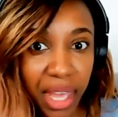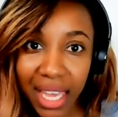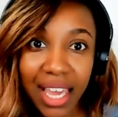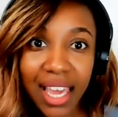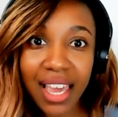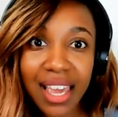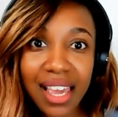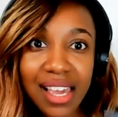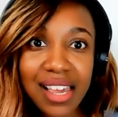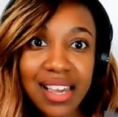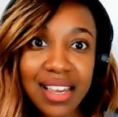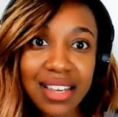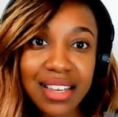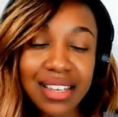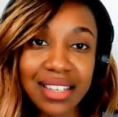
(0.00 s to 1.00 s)

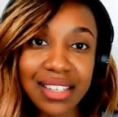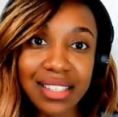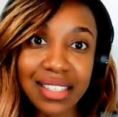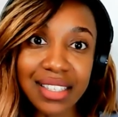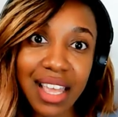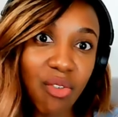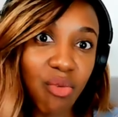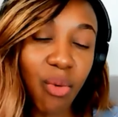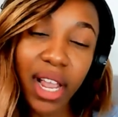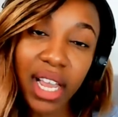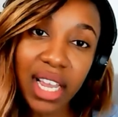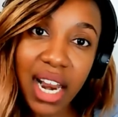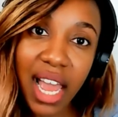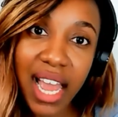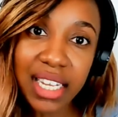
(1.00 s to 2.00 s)
peas, they
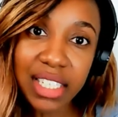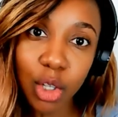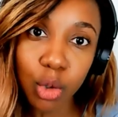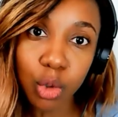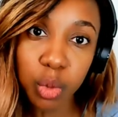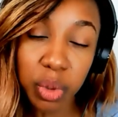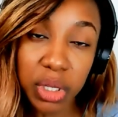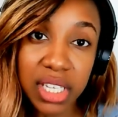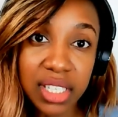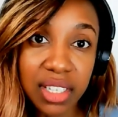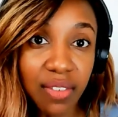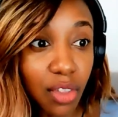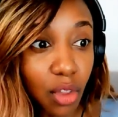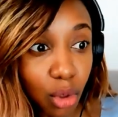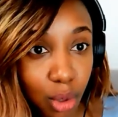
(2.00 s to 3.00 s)
recognize those peas,
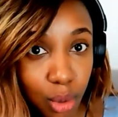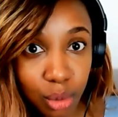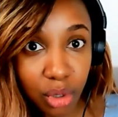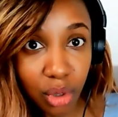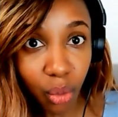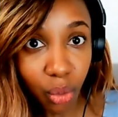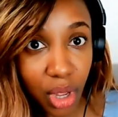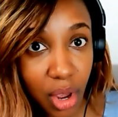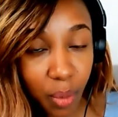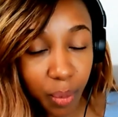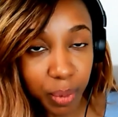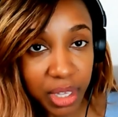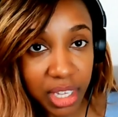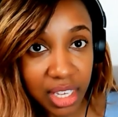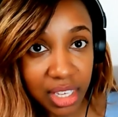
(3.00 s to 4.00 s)
even though those are the real
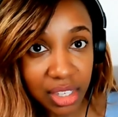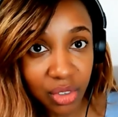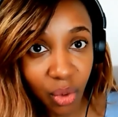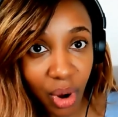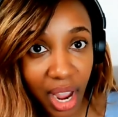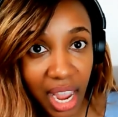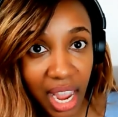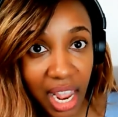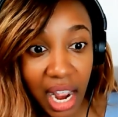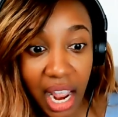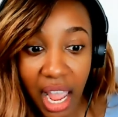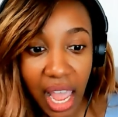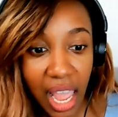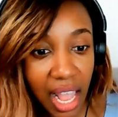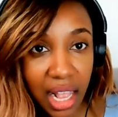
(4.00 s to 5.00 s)
peas, right?
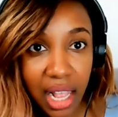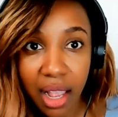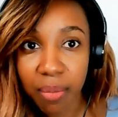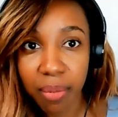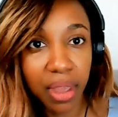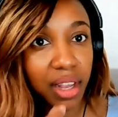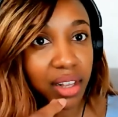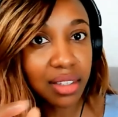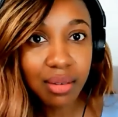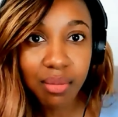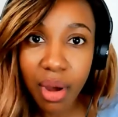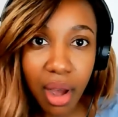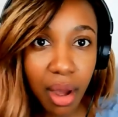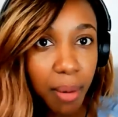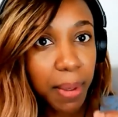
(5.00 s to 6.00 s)
And they picked
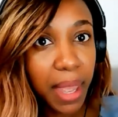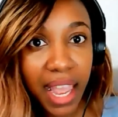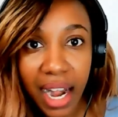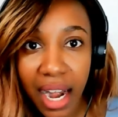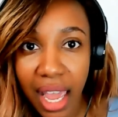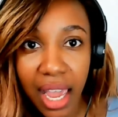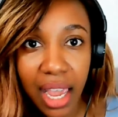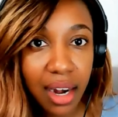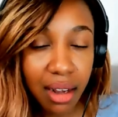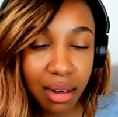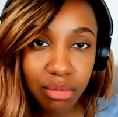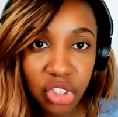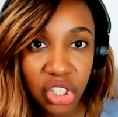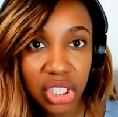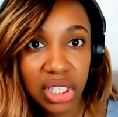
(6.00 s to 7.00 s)
them up and ate
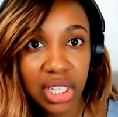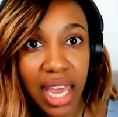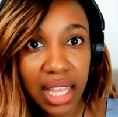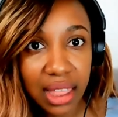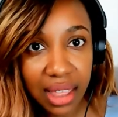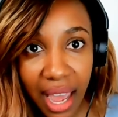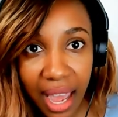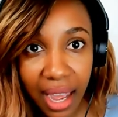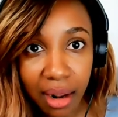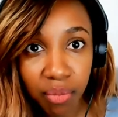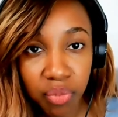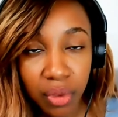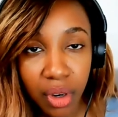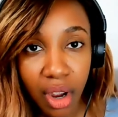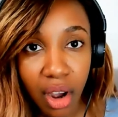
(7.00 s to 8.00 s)
them just like that.
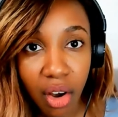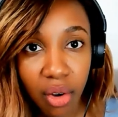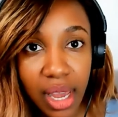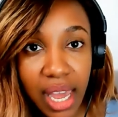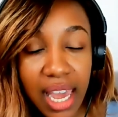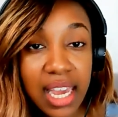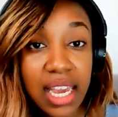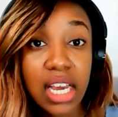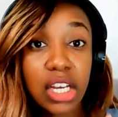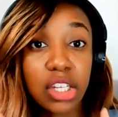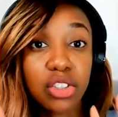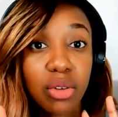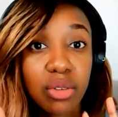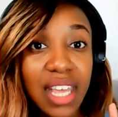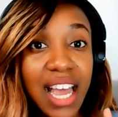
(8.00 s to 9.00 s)
Okay.
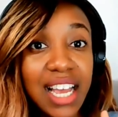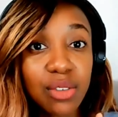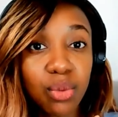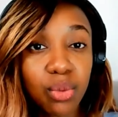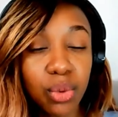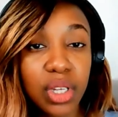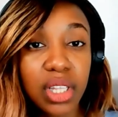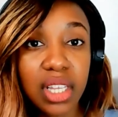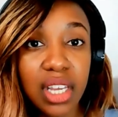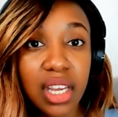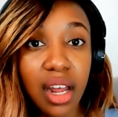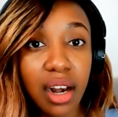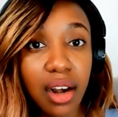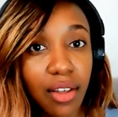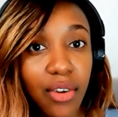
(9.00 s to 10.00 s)
So that's really
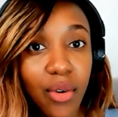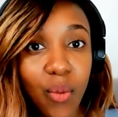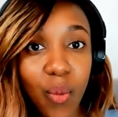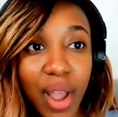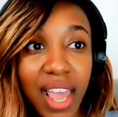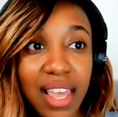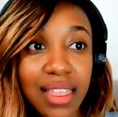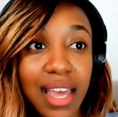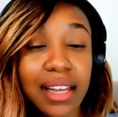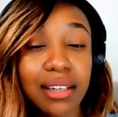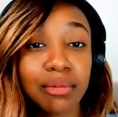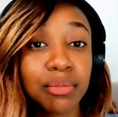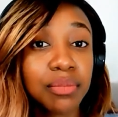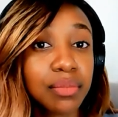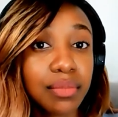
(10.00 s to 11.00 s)
another way that